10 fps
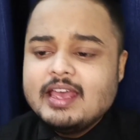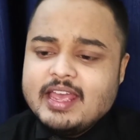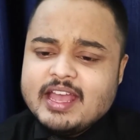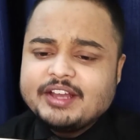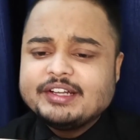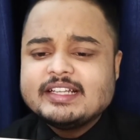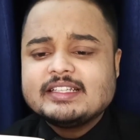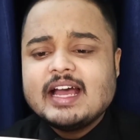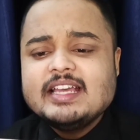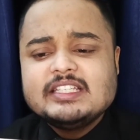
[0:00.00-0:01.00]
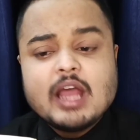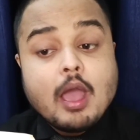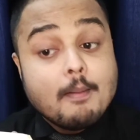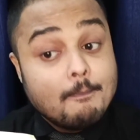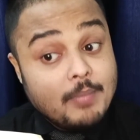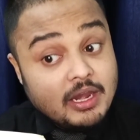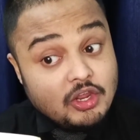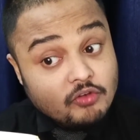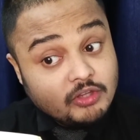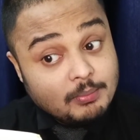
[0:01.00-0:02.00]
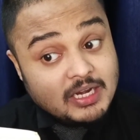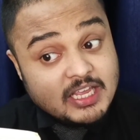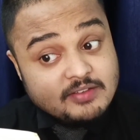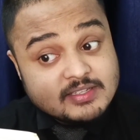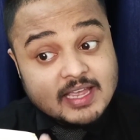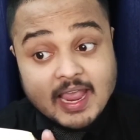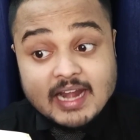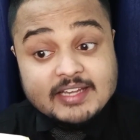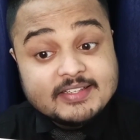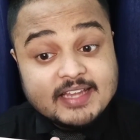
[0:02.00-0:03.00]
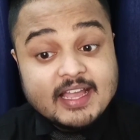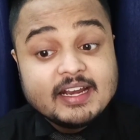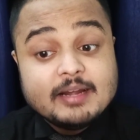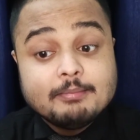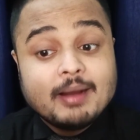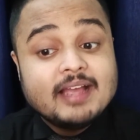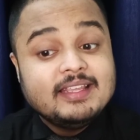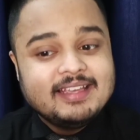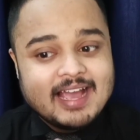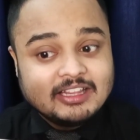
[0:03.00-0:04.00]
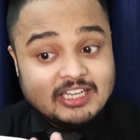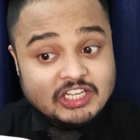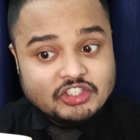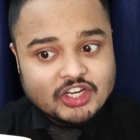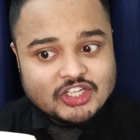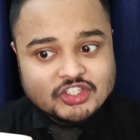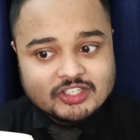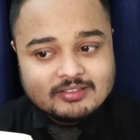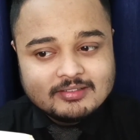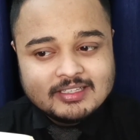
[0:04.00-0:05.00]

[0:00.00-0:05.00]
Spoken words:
He criticized many of the beliefs held sacred the Catholic Church.